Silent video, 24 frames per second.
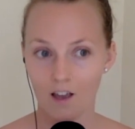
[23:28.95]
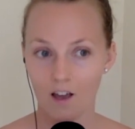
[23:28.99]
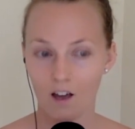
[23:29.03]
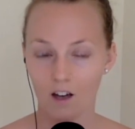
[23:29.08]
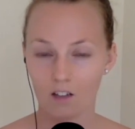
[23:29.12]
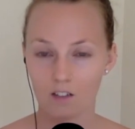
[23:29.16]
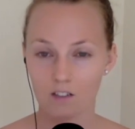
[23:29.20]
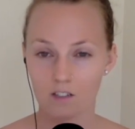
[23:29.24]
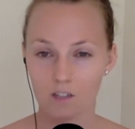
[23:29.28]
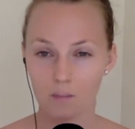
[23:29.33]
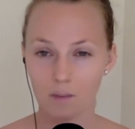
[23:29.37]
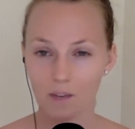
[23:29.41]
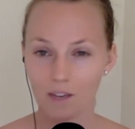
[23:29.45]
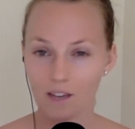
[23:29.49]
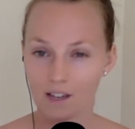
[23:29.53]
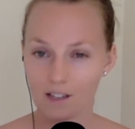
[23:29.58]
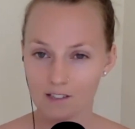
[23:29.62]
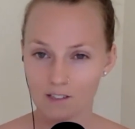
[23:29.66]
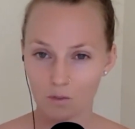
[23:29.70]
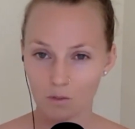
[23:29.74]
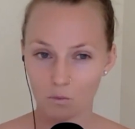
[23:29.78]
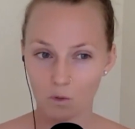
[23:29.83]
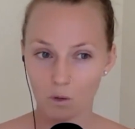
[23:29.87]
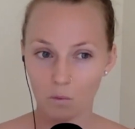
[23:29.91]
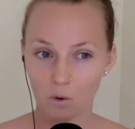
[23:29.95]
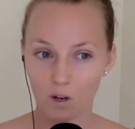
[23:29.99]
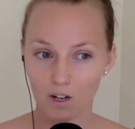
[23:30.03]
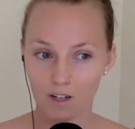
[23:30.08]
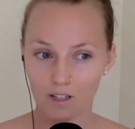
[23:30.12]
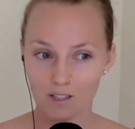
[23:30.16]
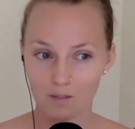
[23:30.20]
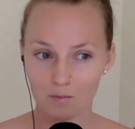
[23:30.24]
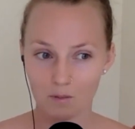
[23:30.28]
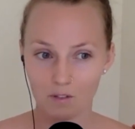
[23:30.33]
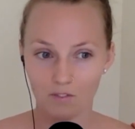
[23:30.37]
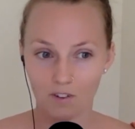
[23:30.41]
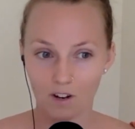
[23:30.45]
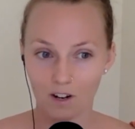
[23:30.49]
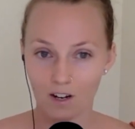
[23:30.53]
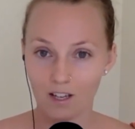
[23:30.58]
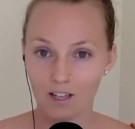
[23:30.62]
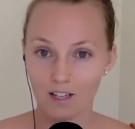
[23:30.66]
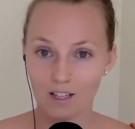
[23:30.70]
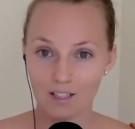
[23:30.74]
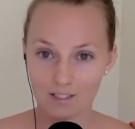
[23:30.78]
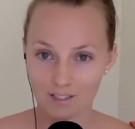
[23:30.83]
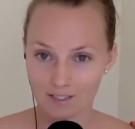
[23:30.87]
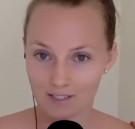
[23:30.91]
Our stomach acid, we want it to be
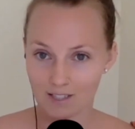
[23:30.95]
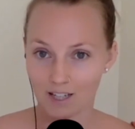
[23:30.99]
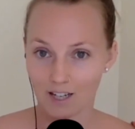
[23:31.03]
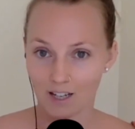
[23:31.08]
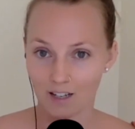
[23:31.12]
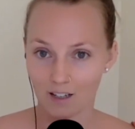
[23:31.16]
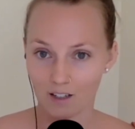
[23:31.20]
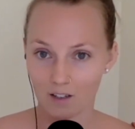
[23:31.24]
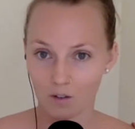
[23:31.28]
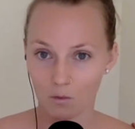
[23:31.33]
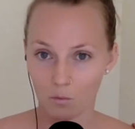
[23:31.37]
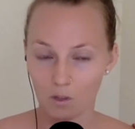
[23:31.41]
very acidic.